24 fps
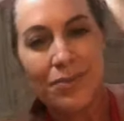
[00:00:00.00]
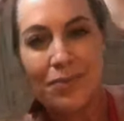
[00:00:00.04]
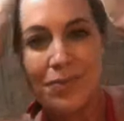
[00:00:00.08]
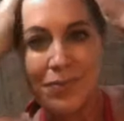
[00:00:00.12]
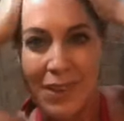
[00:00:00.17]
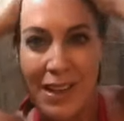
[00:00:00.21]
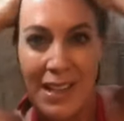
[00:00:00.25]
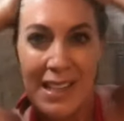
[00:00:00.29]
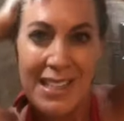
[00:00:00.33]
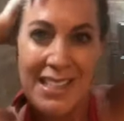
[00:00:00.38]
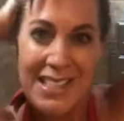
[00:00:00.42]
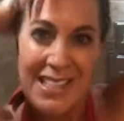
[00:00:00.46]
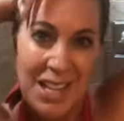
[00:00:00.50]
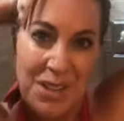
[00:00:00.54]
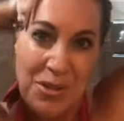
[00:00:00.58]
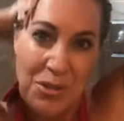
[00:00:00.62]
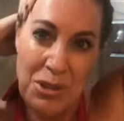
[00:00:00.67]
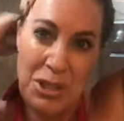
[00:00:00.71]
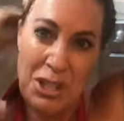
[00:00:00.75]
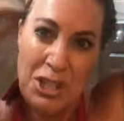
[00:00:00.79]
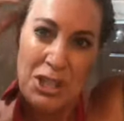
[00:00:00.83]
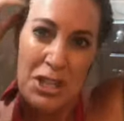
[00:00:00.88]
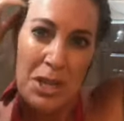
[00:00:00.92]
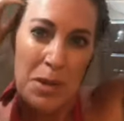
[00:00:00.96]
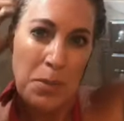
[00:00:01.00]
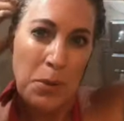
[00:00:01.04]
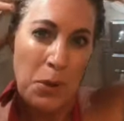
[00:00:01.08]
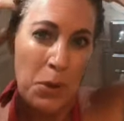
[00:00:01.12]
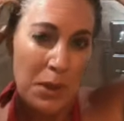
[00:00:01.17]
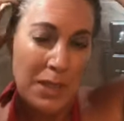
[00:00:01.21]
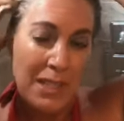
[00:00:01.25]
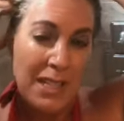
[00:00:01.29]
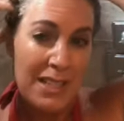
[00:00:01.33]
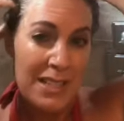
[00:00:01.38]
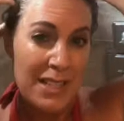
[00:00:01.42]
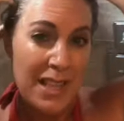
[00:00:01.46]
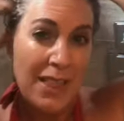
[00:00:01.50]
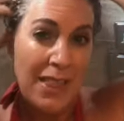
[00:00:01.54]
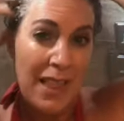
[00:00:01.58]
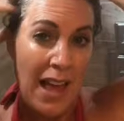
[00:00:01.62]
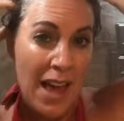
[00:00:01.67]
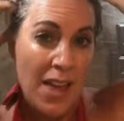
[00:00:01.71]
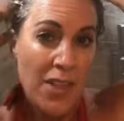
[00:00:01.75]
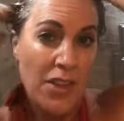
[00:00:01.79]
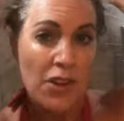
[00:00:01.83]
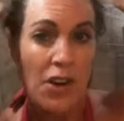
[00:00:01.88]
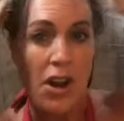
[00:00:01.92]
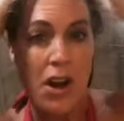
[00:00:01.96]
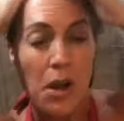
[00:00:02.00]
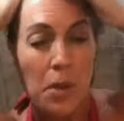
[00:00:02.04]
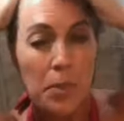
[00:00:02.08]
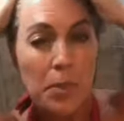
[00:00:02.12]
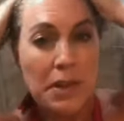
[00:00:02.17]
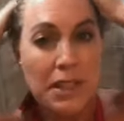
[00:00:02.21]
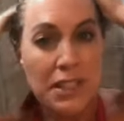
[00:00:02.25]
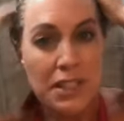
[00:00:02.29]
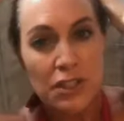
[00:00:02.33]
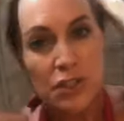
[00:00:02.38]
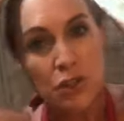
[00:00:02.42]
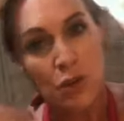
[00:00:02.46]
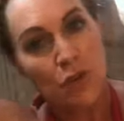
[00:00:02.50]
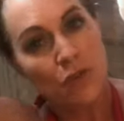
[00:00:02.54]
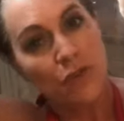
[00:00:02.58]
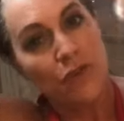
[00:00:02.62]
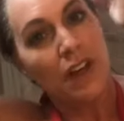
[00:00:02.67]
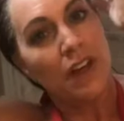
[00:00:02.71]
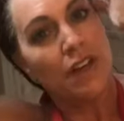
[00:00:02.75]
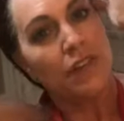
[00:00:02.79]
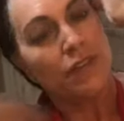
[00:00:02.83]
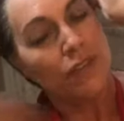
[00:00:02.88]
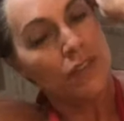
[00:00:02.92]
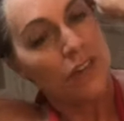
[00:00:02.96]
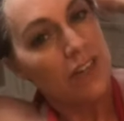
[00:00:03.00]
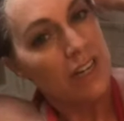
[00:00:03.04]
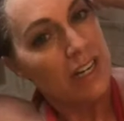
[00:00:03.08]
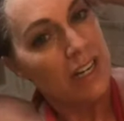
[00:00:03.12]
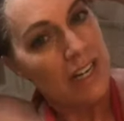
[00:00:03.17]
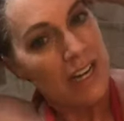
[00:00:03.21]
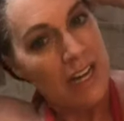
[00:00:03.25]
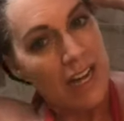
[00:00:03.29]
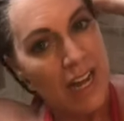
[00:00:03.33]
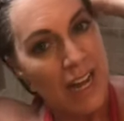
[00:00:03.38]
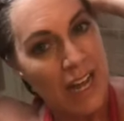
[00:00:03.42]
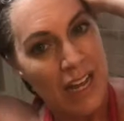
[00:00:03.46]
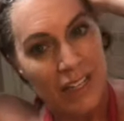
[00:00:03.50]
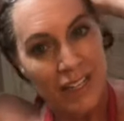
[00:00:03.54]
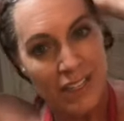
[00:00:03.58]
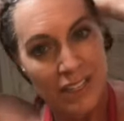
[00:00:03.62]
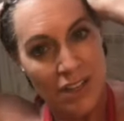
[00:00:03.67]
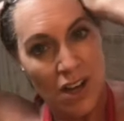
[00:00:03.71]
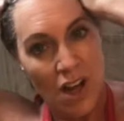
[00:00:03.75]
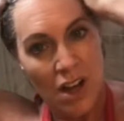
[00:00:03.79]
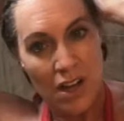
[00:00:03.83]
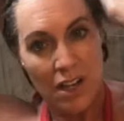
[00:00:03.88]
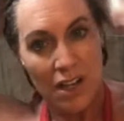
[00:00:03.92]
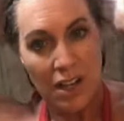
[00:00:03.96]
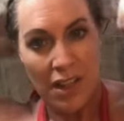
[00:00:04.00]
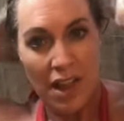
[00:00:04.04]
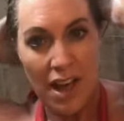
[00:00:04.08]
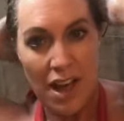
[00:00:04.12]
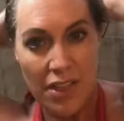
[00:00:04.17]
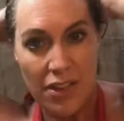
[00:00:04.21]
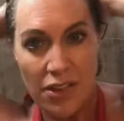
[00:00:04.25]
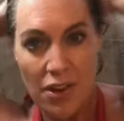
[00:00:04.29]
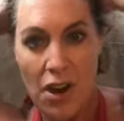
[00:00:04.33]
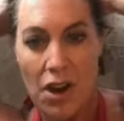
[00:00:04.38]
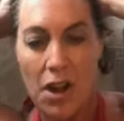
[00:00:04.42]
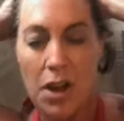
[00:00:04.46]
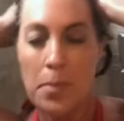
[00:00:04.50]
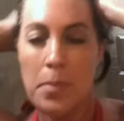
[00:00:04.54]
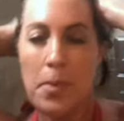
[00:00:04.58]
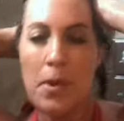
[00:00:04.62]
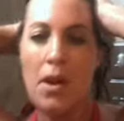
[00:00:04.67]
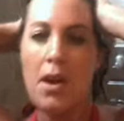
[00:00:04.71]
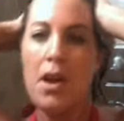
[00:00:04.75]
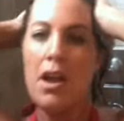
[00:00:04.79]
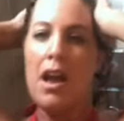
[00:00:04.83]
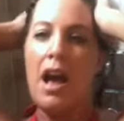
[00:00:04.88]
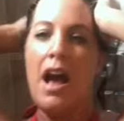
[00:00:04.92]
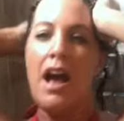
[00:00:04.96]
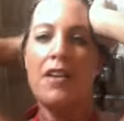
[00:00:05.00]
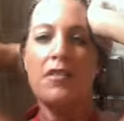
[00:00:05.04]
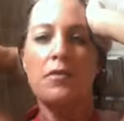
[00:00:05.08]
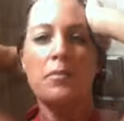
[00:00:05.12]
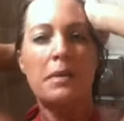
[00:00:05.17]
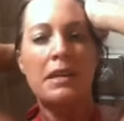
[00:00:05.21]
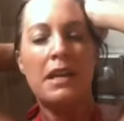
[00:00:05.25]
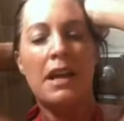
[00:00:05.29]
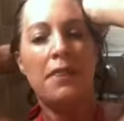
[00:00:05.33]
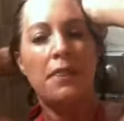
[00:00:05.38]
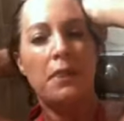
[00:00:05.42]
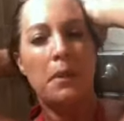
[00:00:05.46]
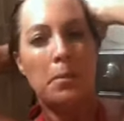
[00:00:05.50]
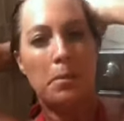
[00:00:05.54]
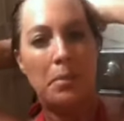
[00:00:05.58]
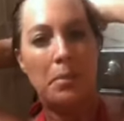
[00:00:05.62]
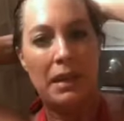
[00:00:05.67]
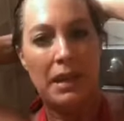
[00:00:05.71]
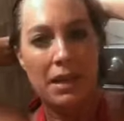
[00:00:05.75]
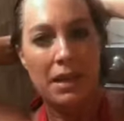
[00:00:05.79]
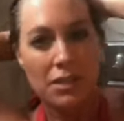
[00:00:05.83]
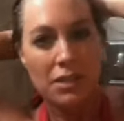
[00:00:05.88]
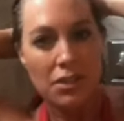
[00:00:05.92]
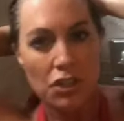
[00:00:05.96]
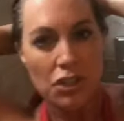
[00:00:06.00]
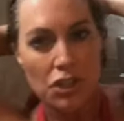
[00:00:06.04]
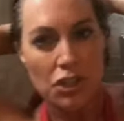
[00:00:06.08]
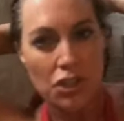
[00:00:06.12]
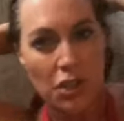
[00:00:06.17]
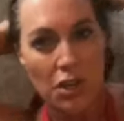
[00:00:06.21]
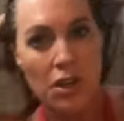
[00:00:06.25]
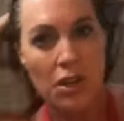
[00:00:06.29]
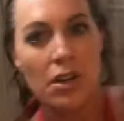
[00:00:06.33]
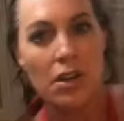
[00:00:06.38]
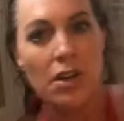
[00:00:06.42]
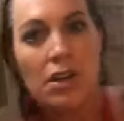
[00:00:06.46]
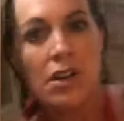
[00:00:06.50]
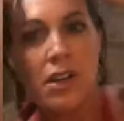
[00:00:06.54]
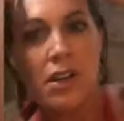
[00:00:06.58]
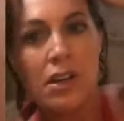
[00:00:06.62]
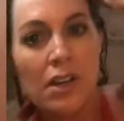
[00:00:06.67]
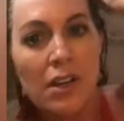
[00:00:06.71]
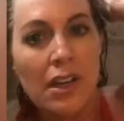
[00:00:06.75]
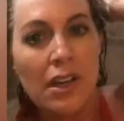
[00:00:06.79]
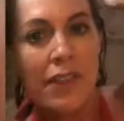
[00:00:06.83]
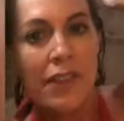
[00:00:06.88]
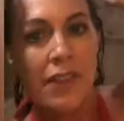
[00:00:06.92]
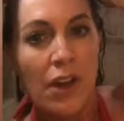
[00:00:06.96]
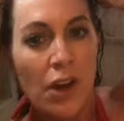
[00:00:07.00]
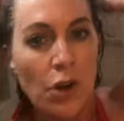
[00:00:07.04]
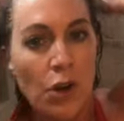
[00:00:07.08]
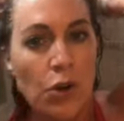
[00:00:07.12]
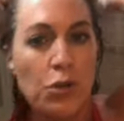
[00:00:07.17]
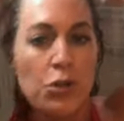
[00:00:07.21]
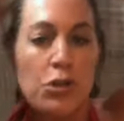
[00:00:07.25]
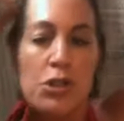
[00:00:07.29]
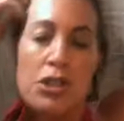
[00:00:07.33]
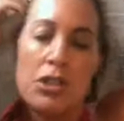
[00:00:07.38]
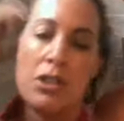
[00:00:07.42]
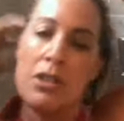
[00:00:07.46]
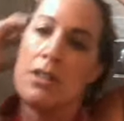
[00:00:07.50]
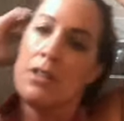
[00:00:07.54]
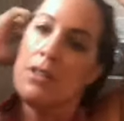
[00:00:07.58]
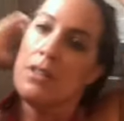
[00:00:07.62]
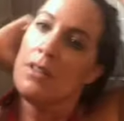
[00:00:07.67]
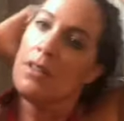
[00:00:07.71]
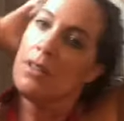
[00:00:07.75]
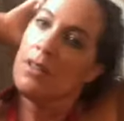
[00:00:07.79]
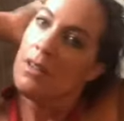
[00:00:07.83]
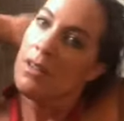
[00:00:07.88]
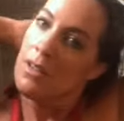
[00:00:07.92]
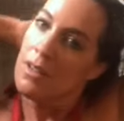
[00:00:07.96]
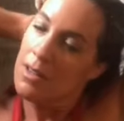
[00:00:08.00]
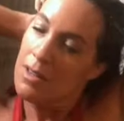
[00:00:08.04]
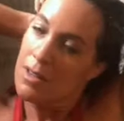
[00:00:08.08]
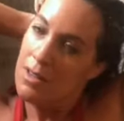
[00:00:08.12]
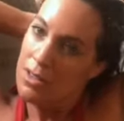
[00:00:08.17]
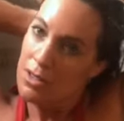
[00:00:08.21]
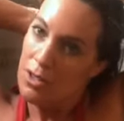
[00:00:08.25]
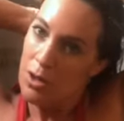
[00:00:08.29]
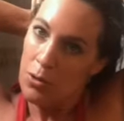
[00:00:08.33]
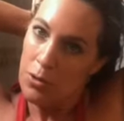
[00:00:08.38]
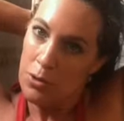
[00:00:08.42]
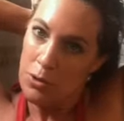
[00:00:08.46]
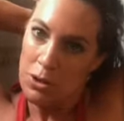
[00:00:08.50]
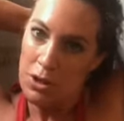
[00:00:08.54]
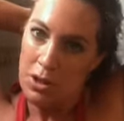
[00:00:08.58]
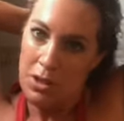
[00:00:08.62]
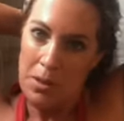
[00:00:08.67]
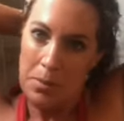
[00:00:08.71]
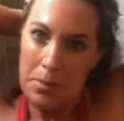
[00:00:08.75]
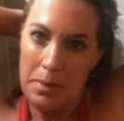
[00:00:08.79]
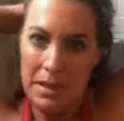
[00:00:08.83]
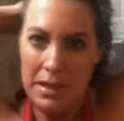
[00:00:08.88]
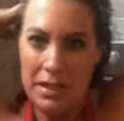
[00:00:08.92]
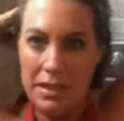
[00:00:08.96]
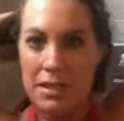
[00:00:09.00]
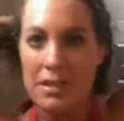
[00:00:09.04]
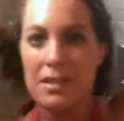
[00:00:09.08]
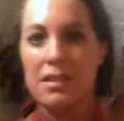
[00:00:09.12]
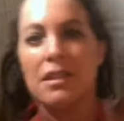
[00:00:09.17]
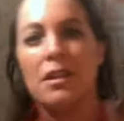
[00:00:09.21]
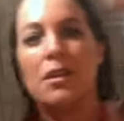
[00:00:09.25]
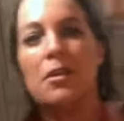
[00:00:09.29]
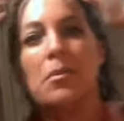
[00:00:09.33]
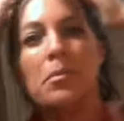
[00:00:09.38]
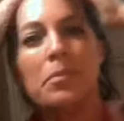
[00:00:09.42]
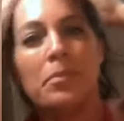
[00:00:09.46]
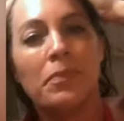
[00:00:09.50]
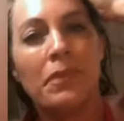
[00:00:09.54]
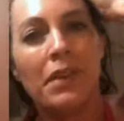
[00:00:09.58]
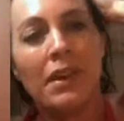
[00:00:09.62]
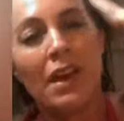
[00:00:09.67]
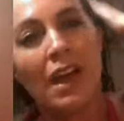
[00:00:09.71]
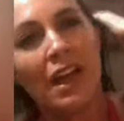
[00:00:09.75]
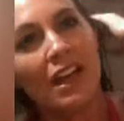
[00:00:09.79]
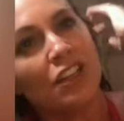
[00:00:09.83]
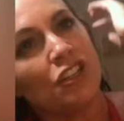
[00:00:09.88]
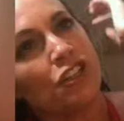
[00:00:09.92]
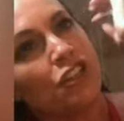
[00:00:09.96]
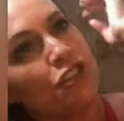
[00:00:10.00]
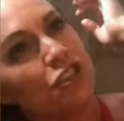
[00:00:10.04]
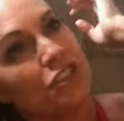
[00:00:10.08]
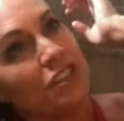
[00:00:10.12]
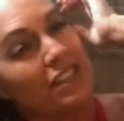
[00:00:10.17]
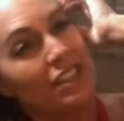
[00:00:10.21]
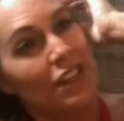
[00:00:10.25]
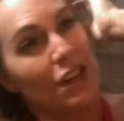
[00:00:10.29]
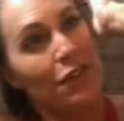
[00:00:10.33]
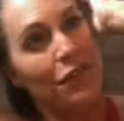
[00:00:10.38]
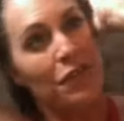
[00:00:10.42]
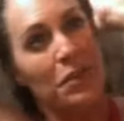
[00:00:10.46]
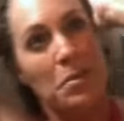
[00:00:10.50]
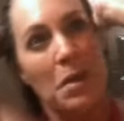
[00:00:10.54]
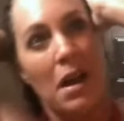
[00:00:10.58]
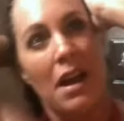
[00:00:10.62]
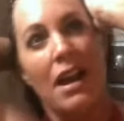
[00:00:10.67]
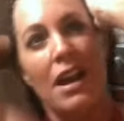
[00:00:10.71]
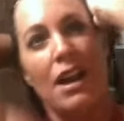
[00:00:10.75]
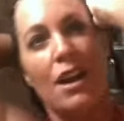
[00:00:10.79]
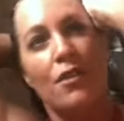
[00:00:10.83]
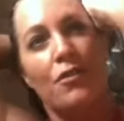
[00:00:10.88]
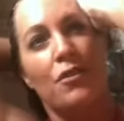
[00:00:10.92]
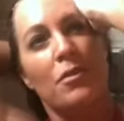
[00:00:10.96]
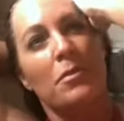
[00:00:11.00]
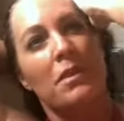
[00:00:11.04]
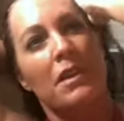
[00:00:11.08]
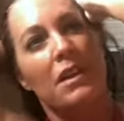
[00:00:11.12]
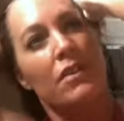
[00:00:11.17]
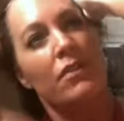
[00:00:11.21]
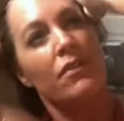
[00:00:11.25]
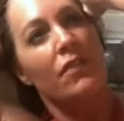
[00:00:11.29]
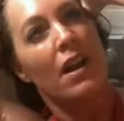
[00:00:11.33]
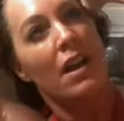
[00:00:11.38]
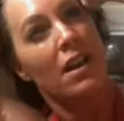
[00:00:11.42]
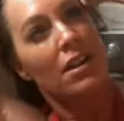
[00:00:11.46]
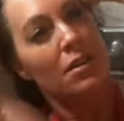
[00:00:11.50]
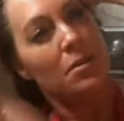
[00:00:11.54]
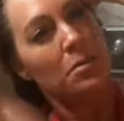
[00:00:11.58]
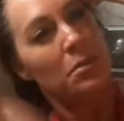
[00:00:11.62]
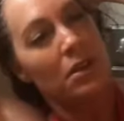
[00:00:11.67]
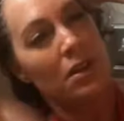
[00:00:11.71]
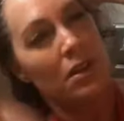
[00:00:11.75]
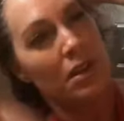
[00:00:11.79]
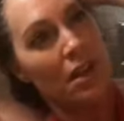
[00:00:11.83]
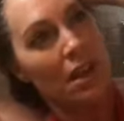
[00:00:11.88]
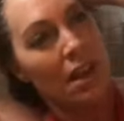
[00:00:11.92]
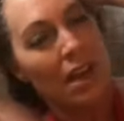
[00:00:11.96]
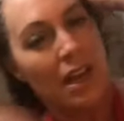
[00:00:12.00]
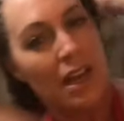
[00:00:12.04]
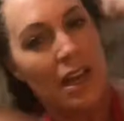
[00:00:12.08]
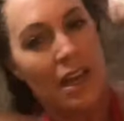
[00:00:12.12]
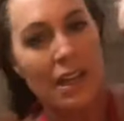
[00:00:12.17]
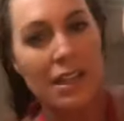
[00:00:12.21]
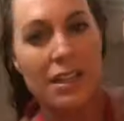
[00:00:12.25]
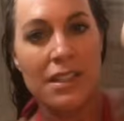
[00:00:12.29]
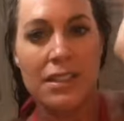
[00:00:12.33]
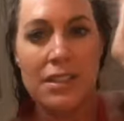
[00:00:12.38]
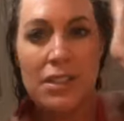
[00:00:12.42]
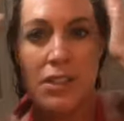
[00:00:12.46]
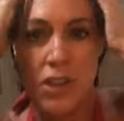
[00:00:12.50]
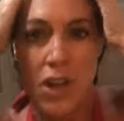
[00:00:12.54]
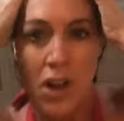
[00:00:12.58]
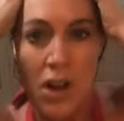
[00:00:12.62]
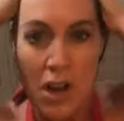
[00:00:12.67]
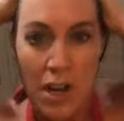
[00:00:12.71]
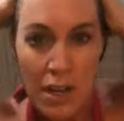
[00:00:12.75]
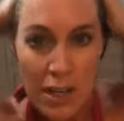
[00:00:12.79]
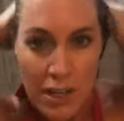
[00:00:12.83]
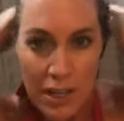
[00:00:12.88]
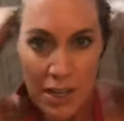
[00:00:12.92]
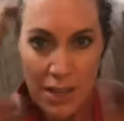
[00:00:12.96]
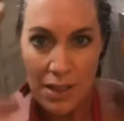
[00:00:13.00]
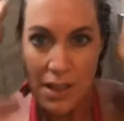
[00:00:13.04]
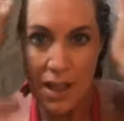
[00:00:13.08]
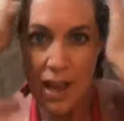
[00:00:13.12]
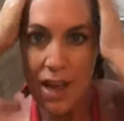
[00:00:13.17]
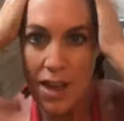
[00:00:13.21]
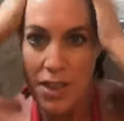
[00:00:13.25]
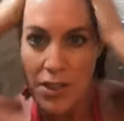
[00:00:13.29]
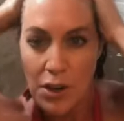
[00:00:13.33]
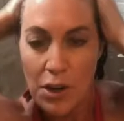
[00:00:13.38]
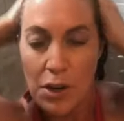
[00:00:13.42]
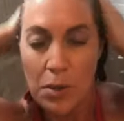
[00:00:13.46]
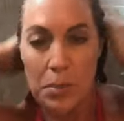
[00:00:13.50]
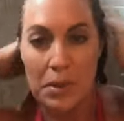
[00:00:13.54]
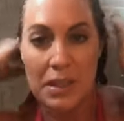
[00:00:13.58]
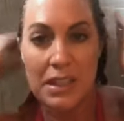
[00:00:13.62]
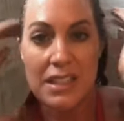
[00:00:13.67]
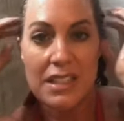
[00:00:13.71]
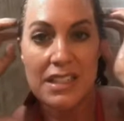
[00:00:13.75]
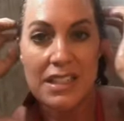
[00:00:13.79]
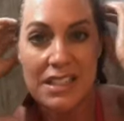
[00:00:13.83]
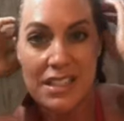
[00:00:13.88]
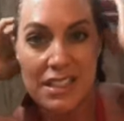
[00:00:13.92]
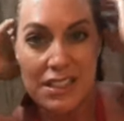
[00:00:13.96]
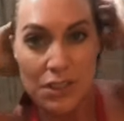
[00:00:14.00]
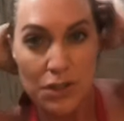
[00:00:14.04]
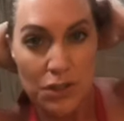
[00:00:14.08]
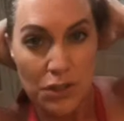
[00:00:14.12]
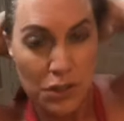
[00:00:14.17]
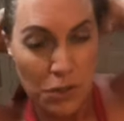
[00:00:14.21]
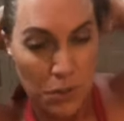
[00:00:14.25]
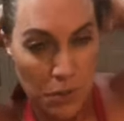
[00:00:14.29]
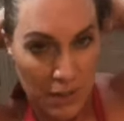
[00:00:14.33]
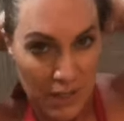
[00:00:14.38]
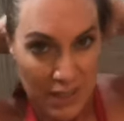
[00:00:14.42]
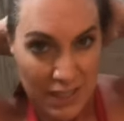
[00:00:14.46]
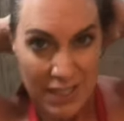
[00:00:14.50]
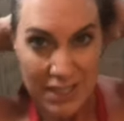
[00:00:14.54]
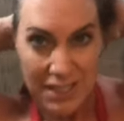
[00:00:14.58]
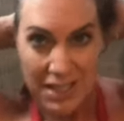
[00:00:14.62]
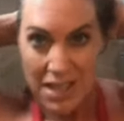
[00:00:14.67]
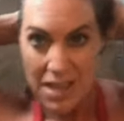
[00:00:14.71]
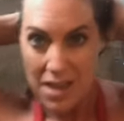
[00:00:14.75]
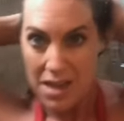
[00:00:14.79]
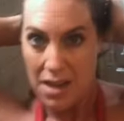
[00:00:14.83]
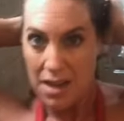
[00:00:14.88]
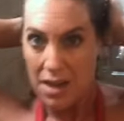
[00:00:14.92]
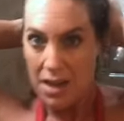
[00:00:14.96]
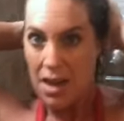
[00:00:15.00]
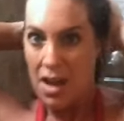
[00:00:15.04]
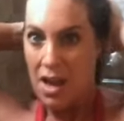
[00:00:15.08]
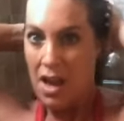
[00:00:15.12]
I didn't say really shampoo. It doesn't lather up. It's sulfate-free. It's not going to lather up. I've been at the beach, in the ocean, so there's going to be some extra stuff in my hair from the environment. It is not going to lather, but it is still doing its thing.